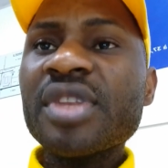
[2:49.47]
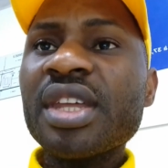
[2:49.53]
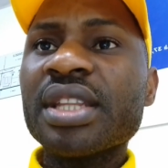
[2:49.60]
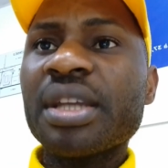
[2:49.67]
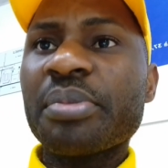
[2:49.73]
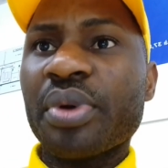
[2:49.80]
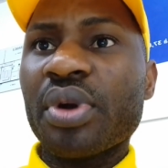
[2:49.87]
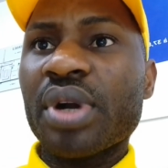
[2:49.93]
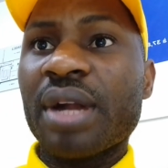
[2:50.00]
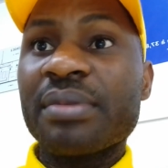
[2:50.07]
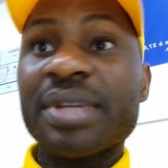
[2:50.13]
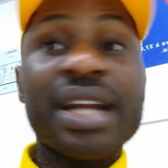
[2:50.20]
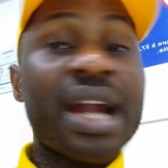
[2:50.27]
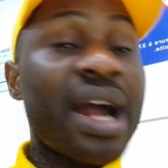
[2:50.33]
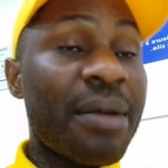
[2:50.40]
the program.
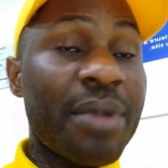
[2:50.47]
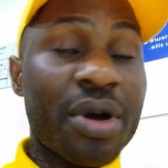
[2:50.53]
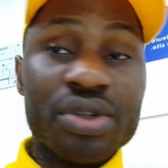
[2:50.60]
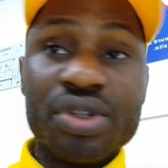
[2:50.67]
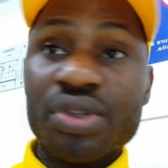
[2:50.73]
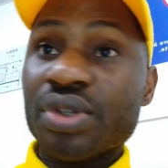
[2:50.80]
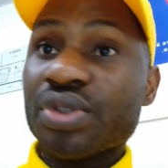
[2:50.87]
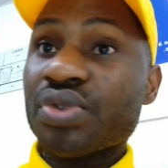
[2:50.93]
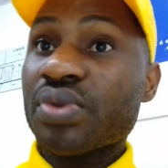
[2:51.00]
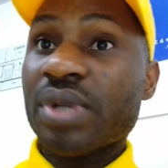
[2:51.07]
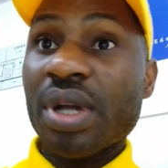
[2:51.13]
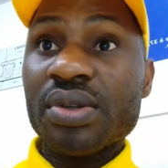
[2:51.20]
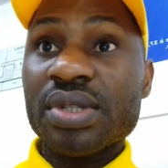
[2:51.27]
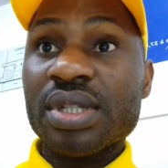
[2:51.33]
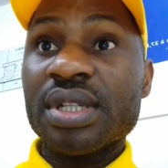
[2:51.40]
There are about
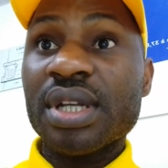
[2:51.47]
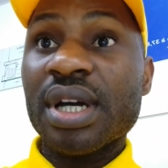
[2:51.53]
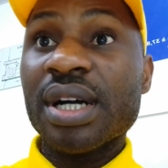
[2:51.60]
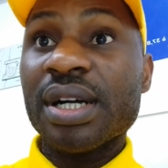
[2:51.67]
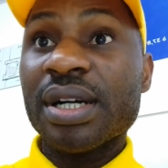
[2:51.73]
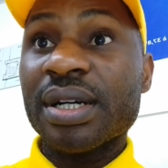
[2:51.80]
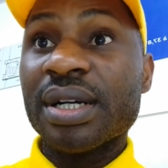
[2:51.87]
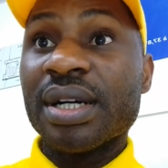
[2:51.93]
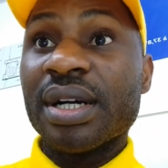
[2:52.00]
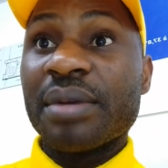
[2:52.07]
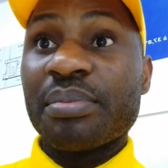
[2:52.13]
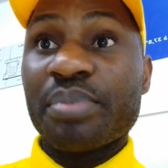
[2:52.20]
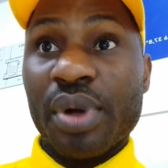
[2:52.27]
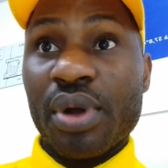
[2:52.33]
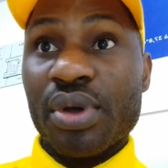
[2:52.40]
2,000
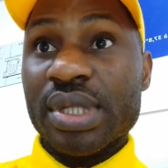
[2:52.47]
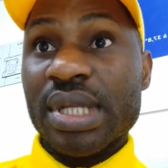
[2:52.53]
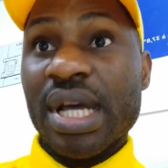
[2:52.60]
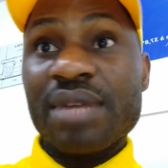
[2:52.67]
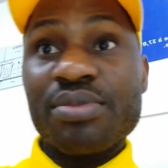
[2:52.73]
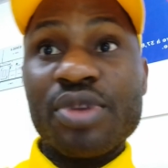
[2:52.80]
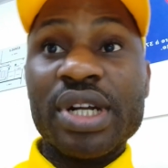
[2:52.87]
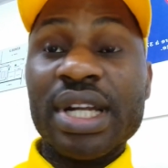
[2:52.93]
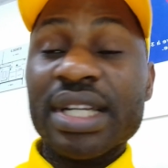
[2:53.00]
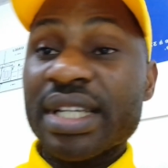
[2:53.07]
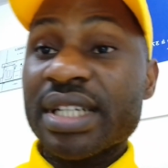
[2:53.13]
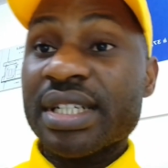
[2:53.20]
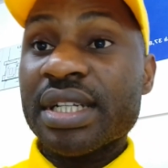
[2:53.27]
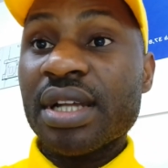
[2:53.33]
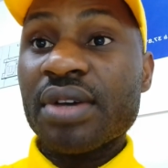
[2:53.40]
plus and more than
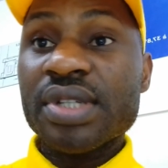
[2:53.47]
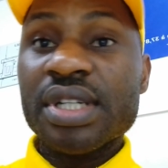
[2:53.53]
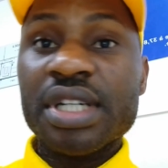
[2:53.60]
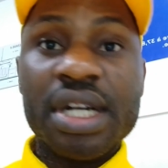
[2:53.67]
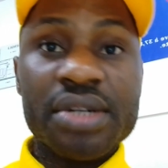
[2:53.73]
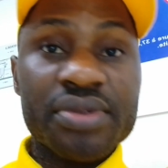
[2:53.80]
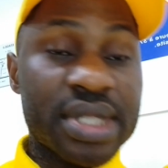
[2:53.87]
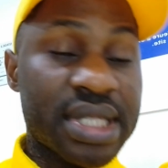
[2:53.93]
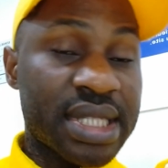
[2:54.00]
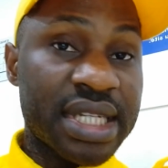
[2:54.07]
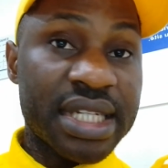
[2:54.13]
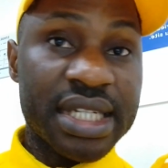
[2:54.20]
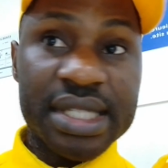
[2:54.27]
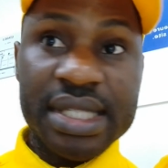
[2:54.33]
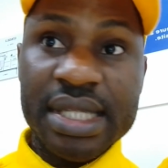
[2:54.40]
30,000 graduates in
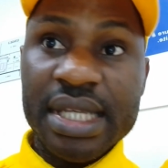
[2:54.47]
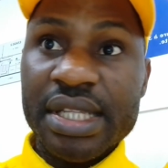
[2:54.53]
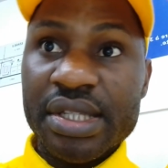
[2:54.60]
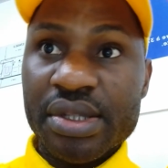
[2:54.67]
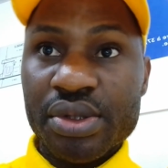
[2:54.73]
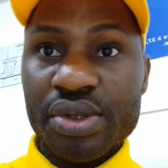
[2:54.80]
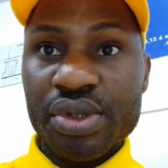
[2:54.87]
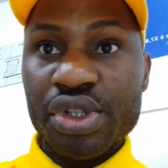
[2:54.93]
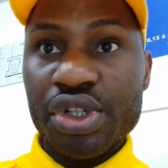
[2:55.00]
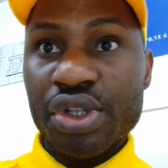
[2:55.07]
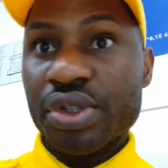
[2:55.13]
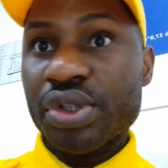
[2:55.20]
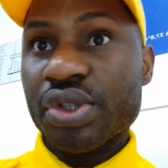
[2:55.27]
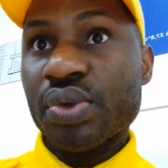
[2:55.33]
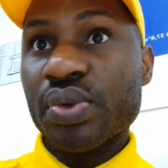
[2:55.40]
this
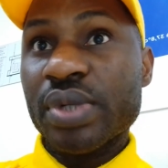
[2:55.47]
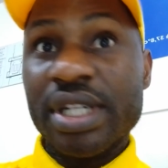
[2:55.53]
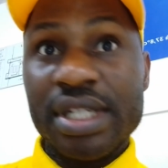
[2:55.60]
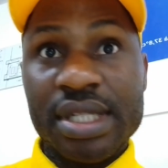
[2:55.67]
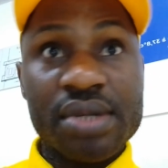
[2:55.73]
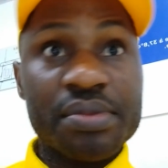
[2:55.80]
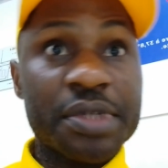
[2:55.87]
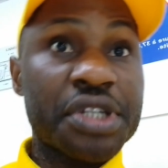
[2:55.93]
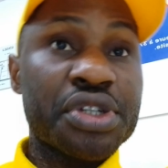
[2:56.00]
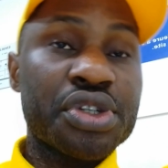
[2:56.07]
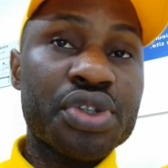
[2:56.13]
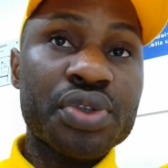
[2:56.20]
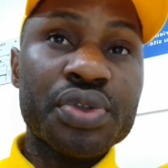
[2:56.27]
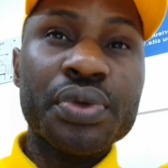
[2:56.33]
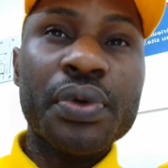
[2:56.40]
institution, so that is something you
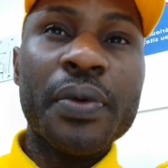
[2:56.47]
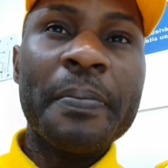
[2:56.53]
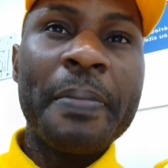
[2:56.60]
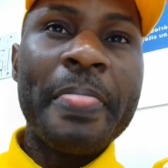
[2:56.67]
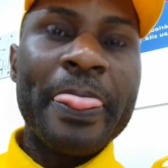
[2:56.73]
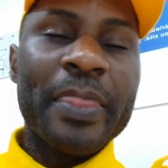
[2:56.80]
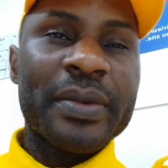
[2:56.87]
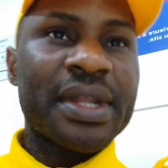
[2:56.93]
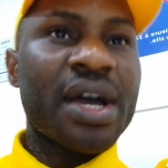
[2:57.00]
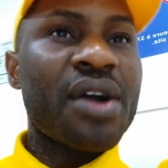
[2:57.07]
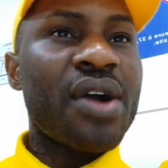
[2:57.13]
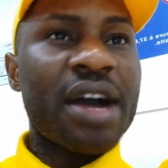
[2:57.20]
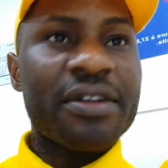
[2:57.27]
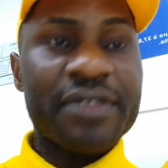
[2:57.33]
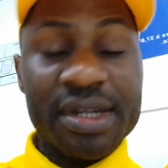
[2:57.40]
should know.
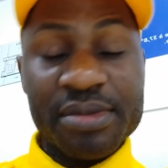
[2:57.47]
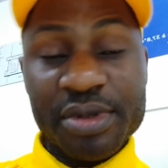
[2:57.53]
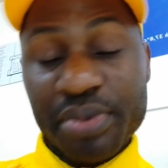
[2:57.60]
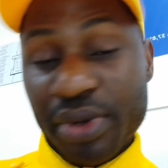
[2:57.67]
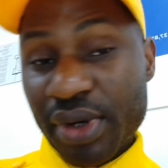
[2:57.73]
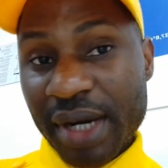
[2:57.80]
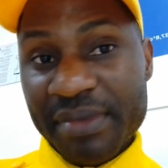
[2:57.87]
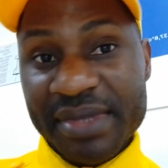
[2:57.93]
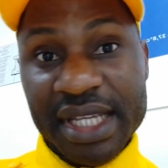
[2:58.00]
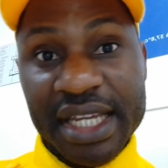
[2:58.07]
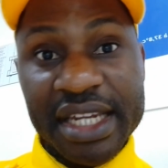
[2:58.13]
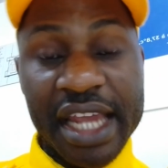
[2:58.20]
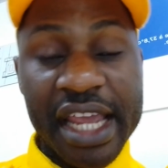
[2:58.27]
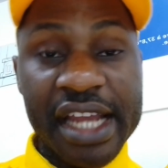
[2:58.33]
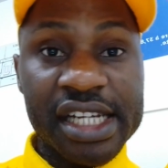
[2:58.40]
Now, available programs
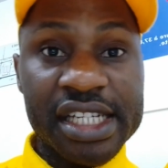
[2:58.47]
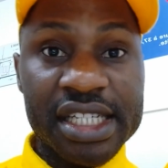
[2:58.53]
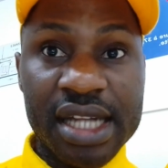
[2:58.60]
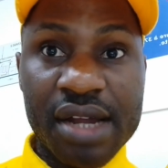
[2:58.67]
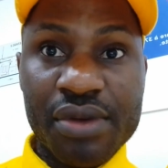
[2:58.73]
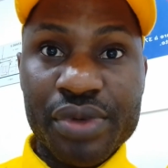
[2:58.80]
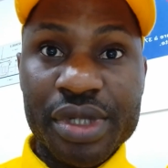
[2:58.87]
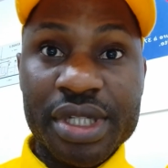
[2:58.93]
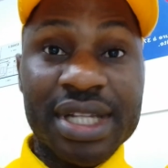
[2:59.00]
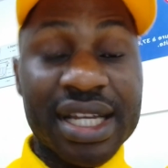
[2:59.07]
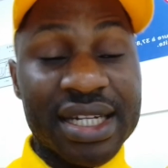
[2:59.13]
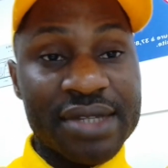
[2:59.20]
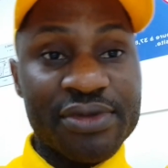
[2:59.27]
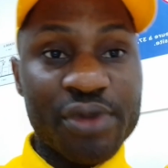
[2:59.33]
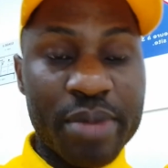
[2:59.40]
in English language, that
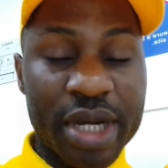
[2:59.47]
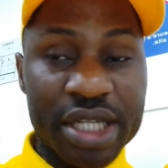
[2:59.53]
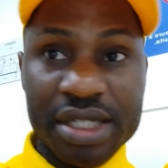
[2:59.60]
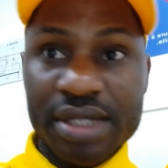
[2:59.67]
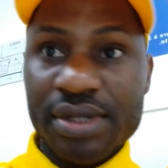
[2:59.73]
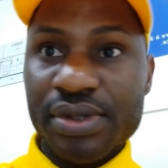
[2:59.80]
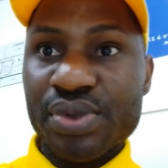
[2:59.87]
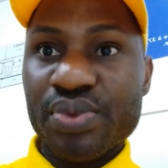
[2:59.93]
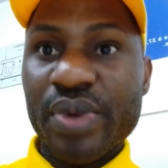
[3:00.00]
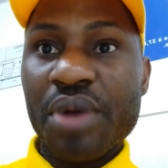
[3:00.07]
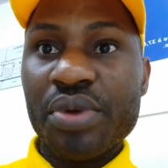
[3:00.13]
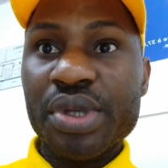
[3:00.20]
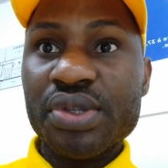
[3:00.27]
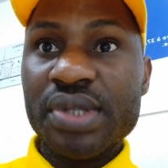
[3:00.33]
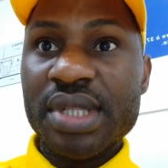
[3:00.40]
is for bachelors. We are
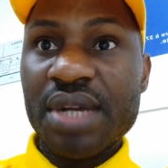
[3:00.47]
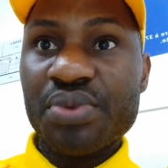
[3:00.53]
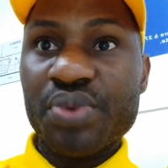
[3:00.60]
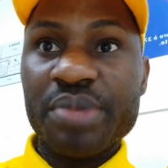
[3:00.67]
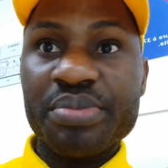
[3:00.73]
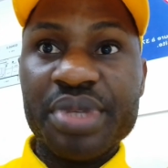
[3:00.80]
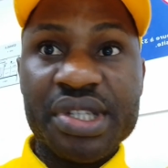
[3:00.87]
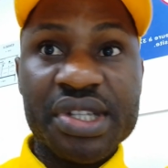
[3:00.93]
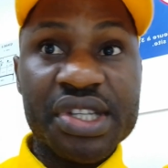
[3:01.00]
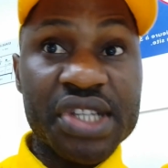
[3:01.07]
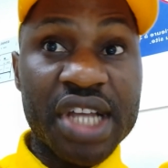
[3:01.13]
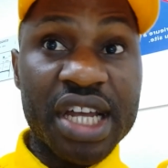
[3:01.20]
going to start with business